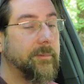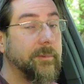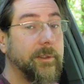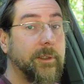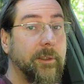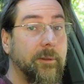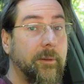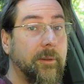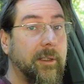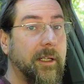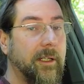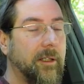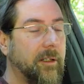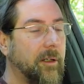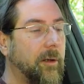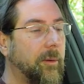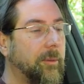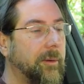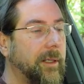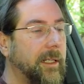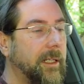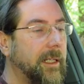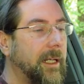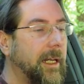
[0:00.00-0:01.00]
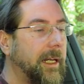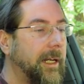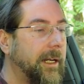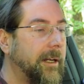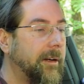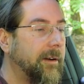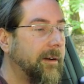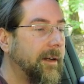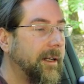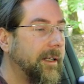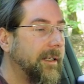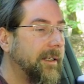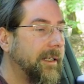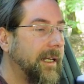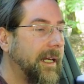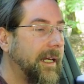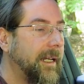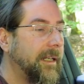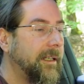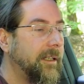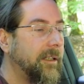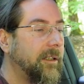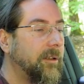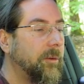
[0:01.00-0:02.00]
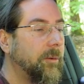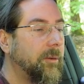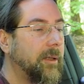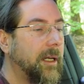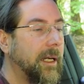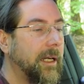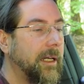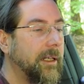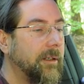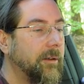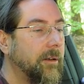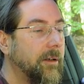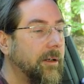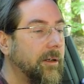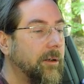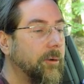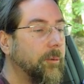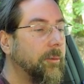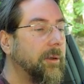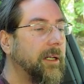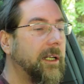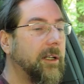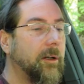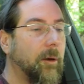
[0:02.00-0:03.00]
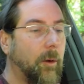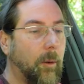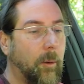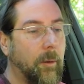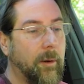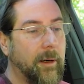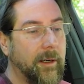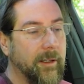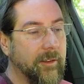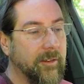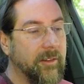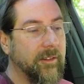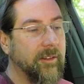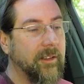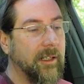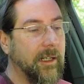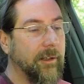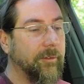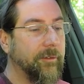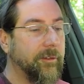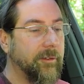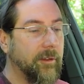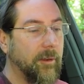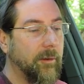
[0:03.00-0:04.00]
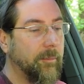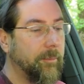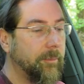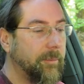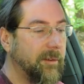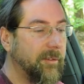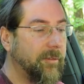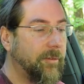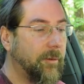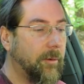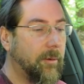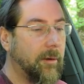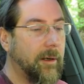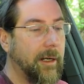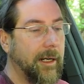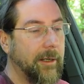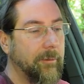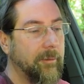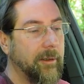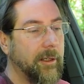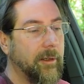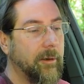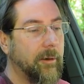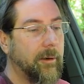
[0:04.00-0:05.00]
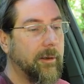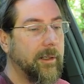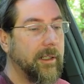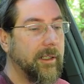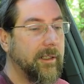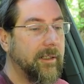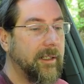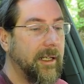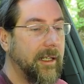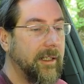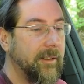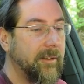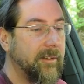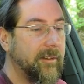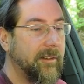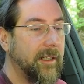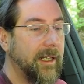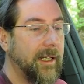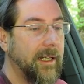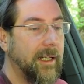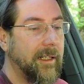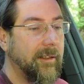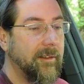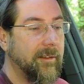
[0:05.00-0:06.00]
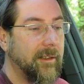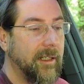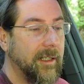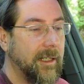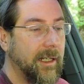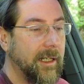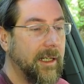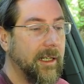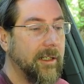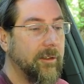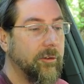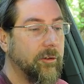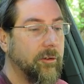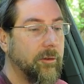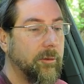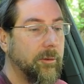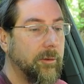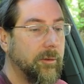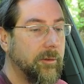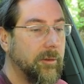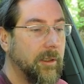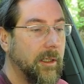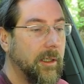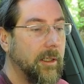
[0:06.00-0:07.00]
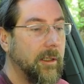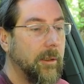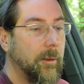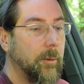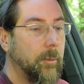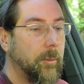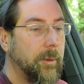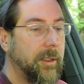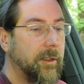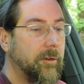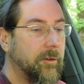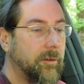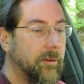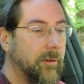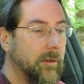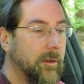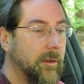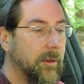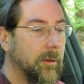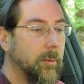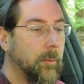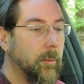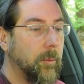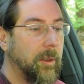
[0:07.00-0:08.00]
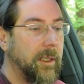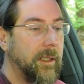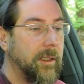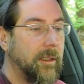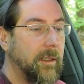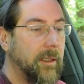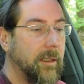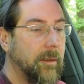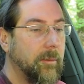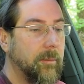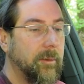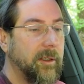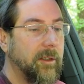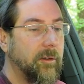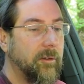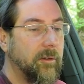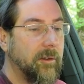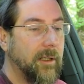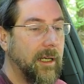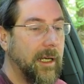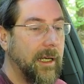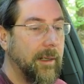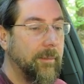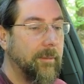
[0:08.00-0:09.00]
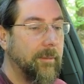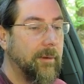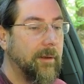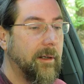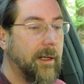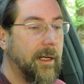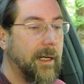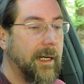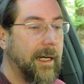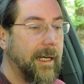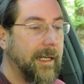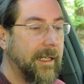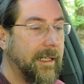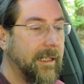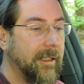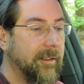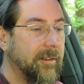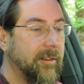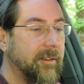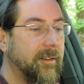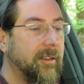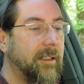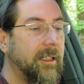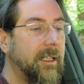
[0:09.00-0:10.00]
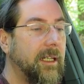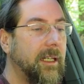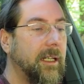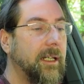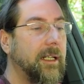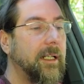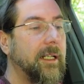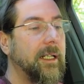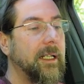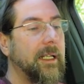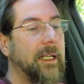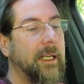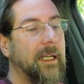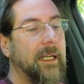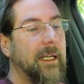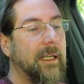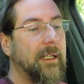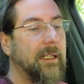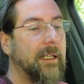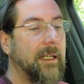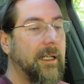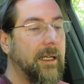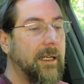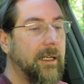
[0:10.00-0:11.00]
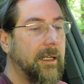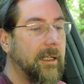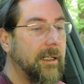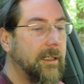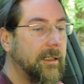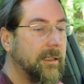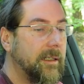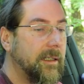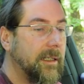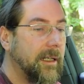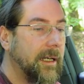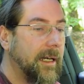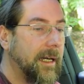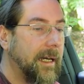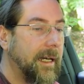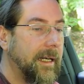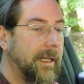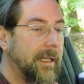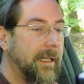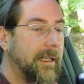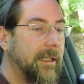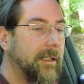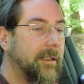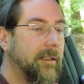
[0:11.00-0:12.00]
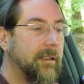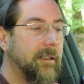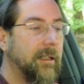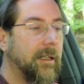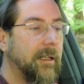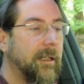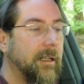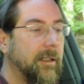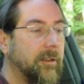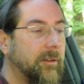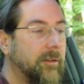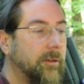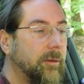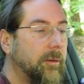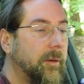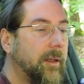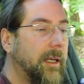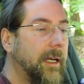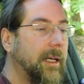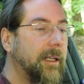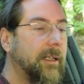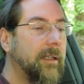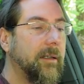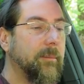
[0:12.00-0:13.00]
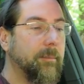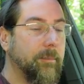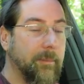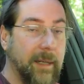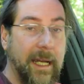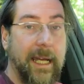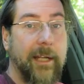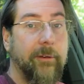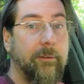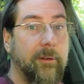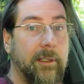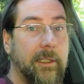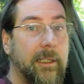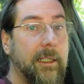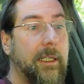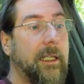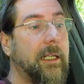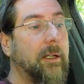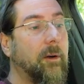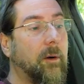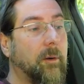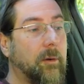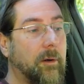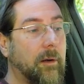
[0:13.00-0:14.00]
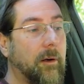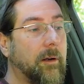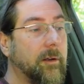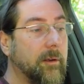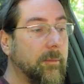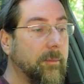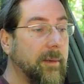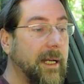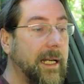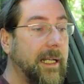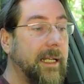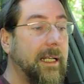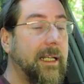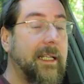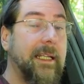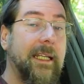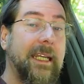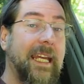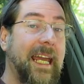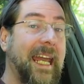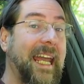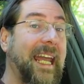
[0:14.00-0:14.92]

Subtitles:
So you can go in here and then you can record stuff. So before I recorded 10 seconds and I can choose which camera I can see in, and I can do that manually or automatically.